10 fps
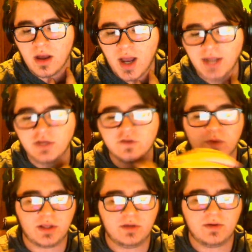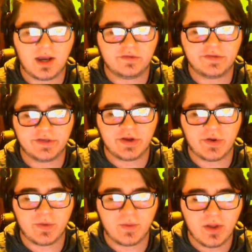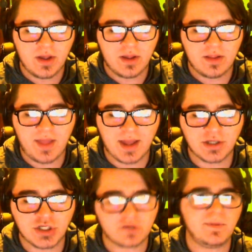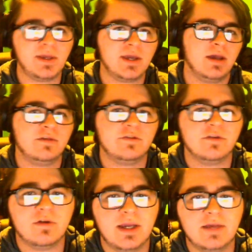I just want you guys to know that just because there